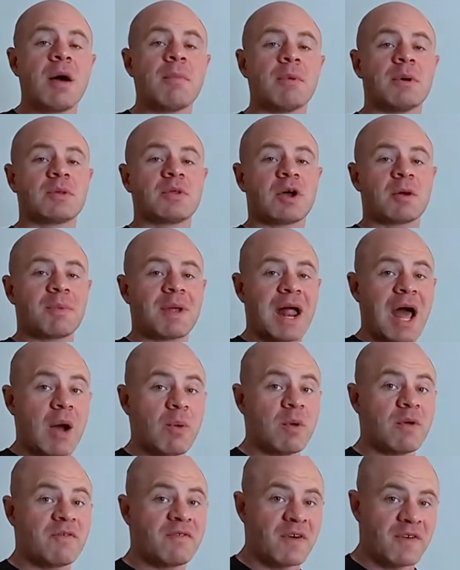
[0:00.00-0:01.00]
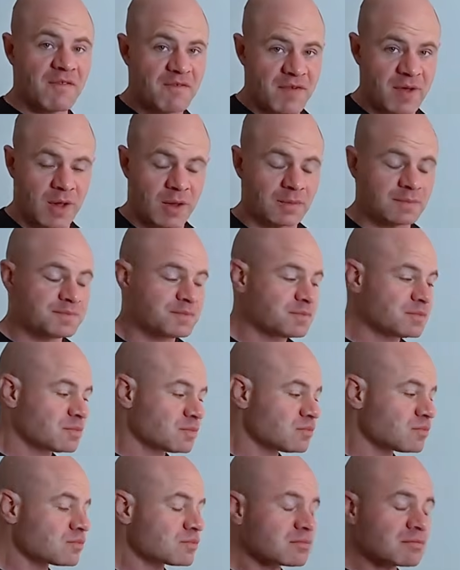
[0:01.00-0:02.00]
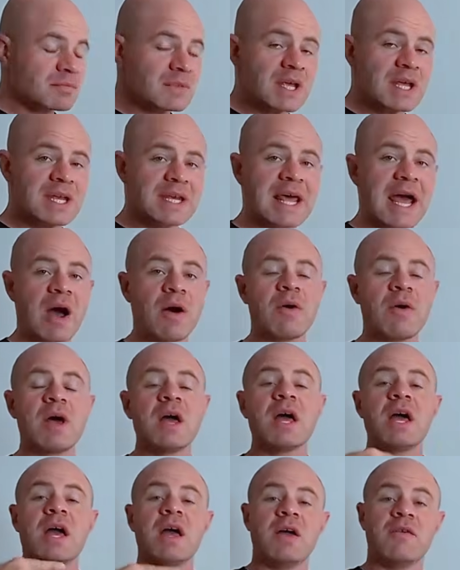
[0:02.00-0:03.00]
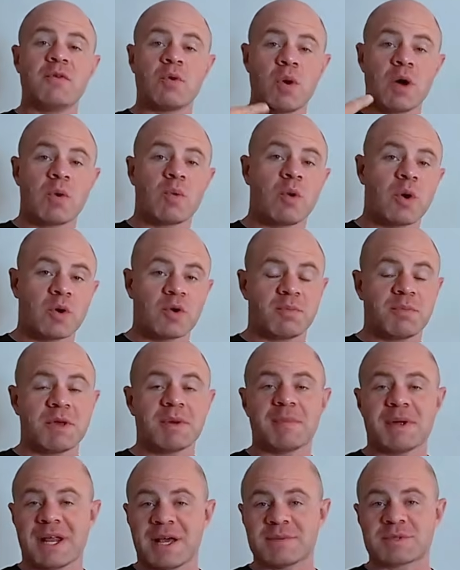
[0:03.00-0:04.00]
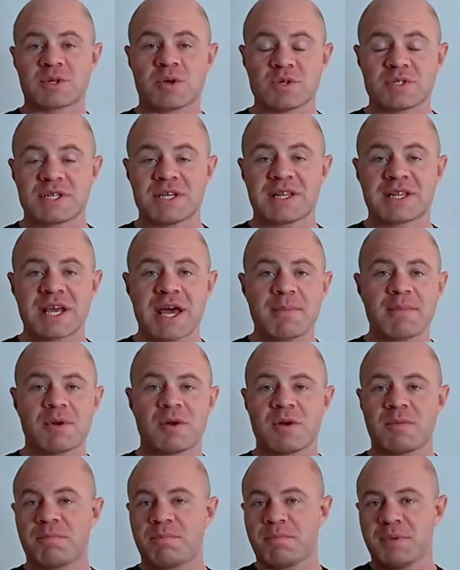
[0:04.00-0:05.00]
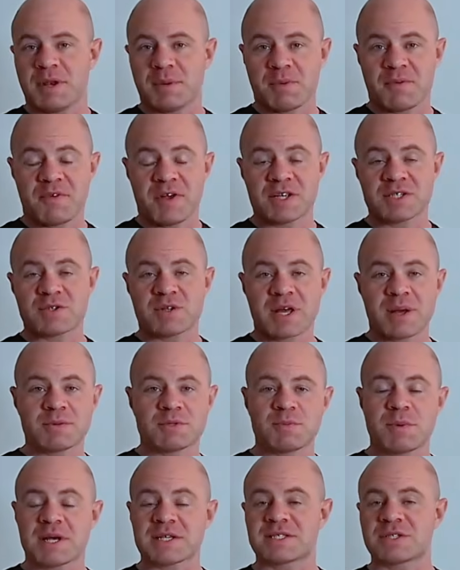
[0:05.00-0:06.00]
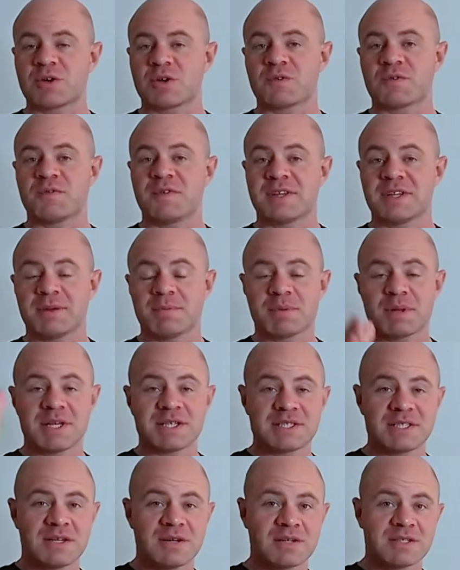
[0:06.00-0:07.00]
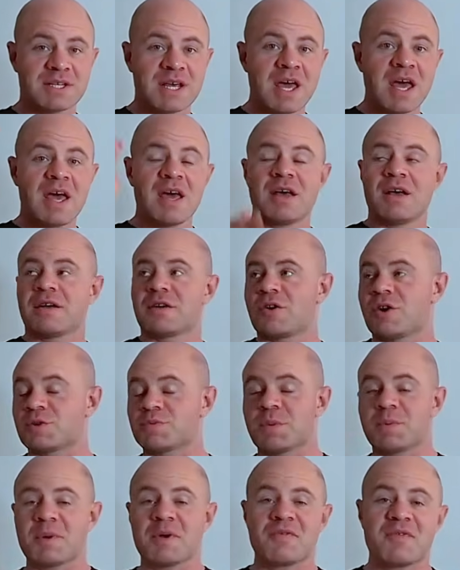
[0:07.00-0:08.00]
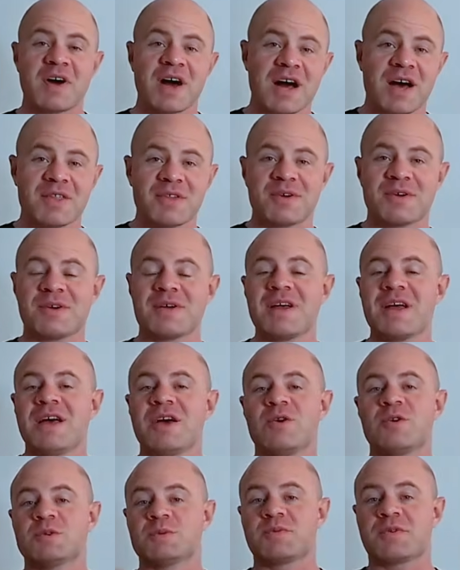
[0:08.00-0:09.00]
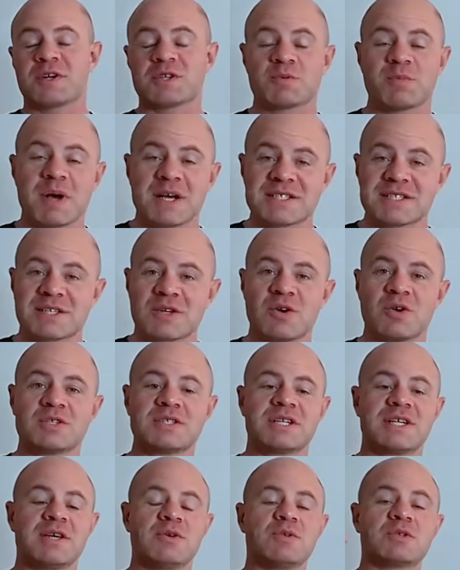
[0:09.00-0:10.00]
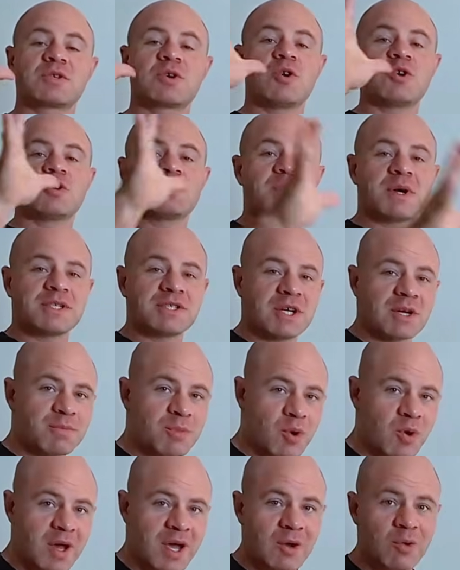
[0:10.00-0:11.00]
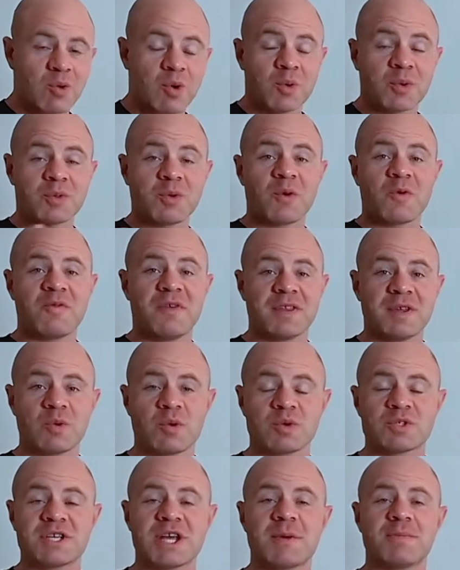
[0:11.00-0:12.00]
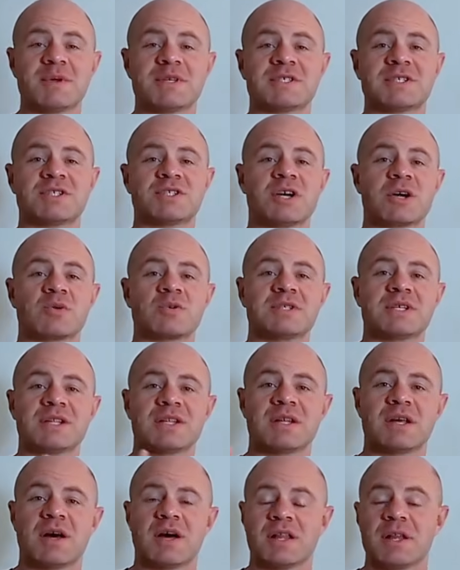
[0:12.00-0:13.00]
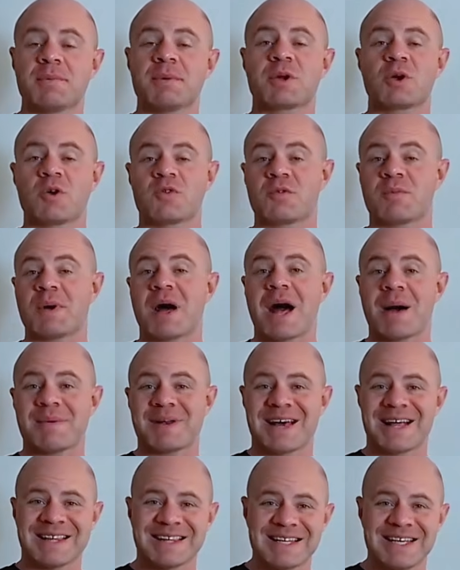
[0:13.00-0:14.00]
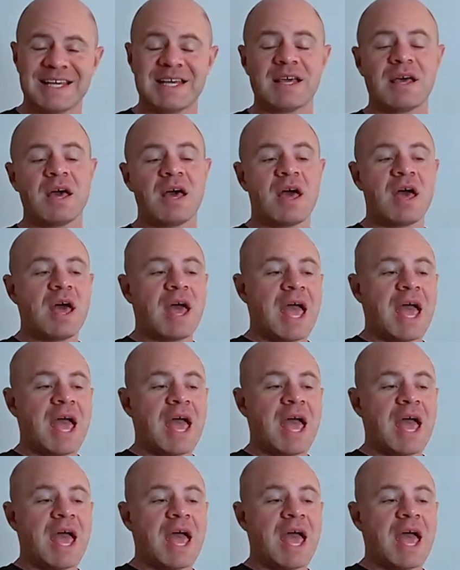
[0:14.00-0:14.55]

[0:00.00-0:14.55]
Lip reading: I'm gonna talk about how we fulfill. Now, if you wanna work with me, my name is Coach Keith Keppner, been a professional amateur boxing coach for 15 plus years, coached by my father, who was a professional boxing coach, and he was coached by Chuck Bodak, who worked with over 50 world champions, and Chuck was the Olympic coach for Muhammad Ali.